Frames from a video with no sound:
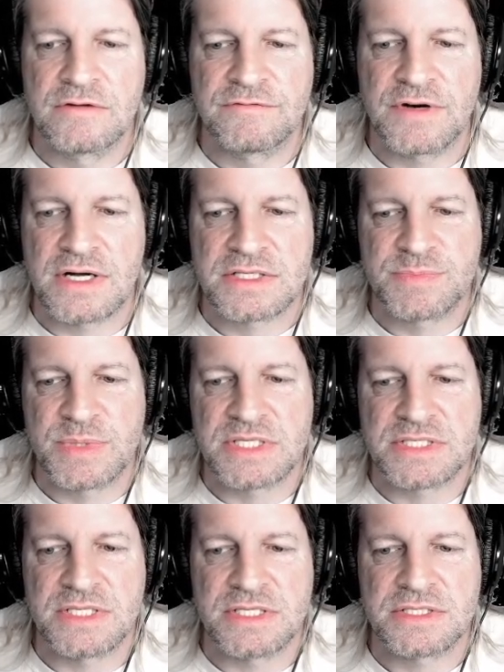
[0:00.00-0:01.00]
Fox
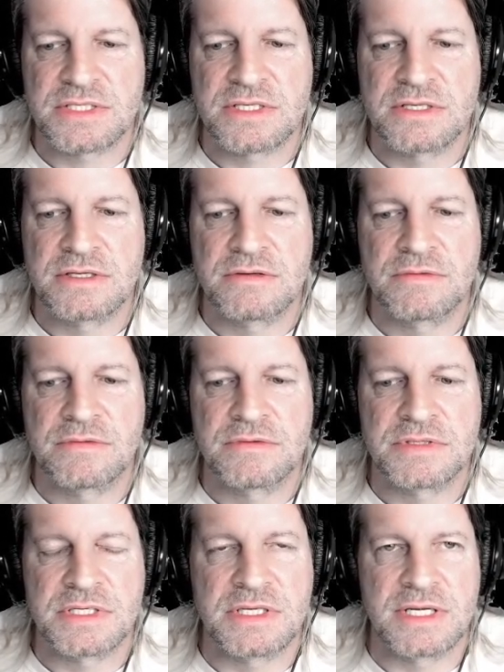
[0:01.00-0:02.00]
Business,
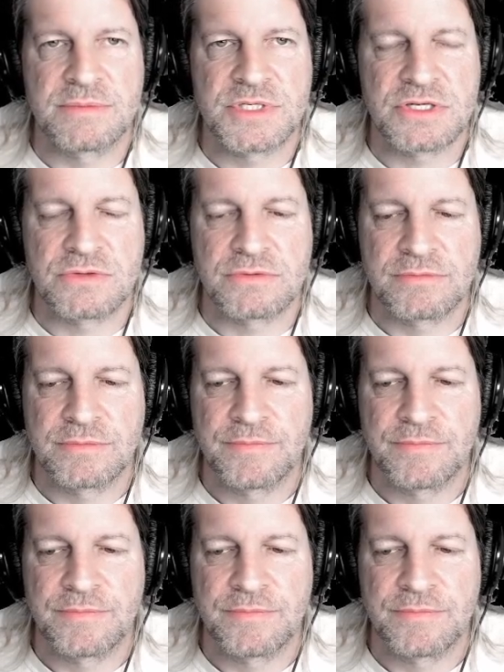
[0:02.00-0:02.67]
to name two.